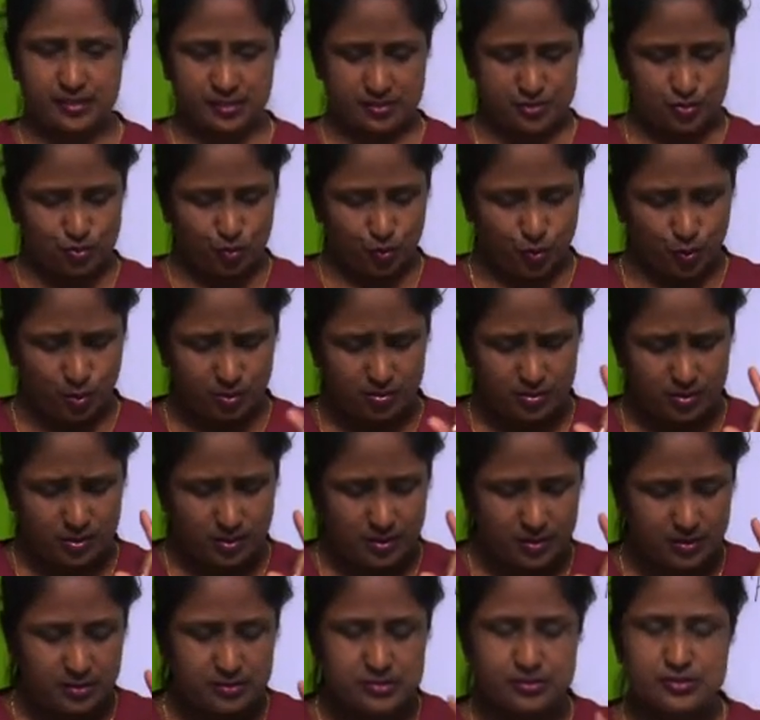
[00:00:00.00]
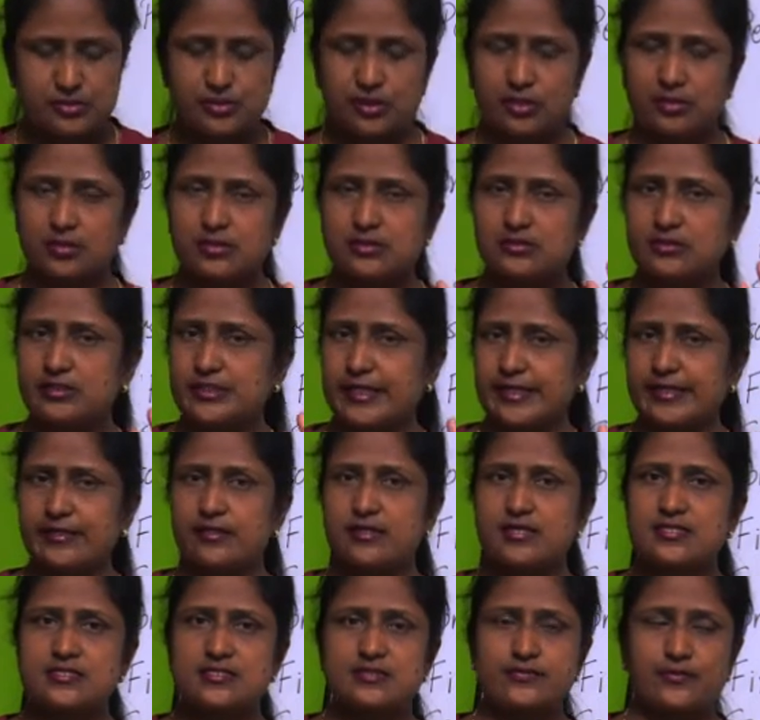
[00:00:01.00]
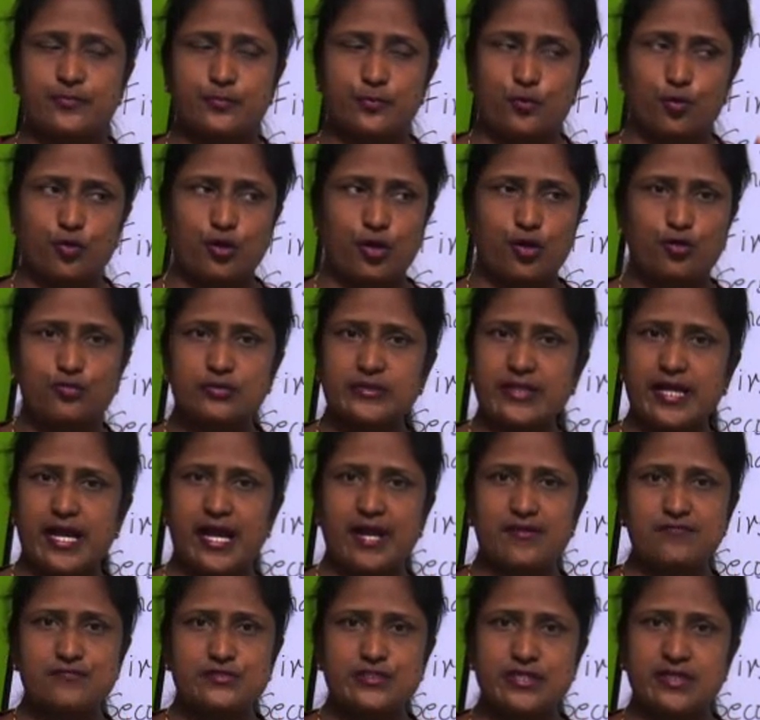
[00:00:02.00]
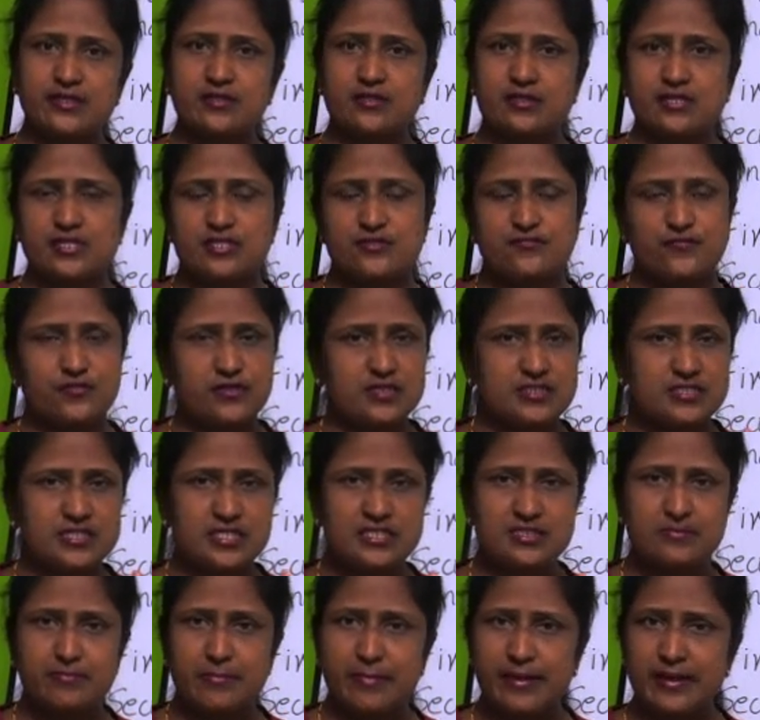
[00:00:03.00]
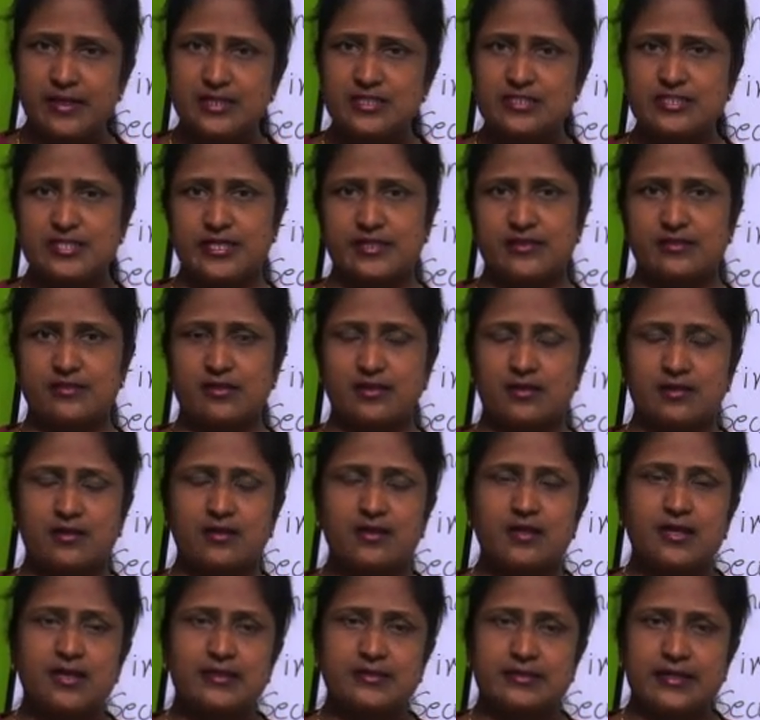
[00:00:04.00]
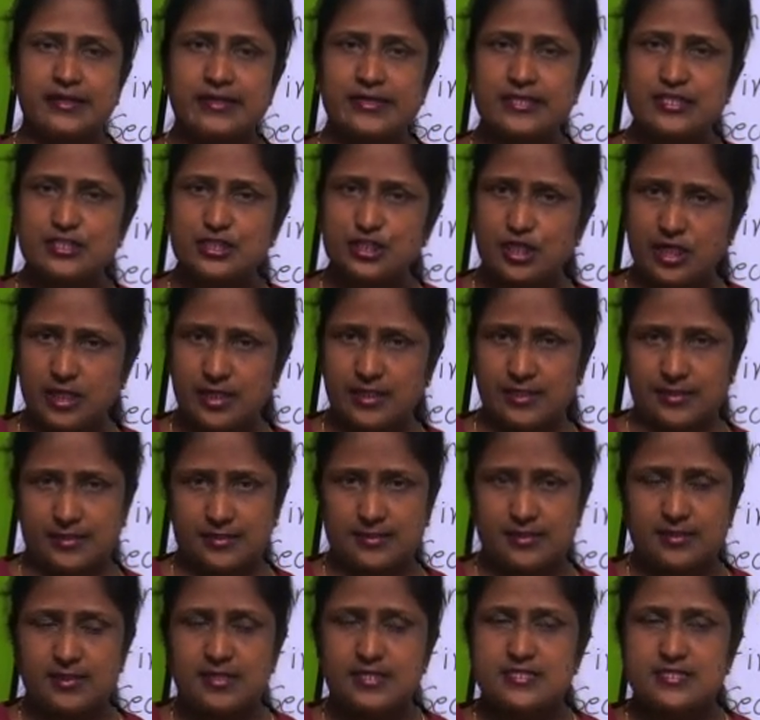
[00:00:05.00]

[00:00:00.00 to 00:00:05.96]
So, genders, pronoun, they have genders. First is male gender, that is he.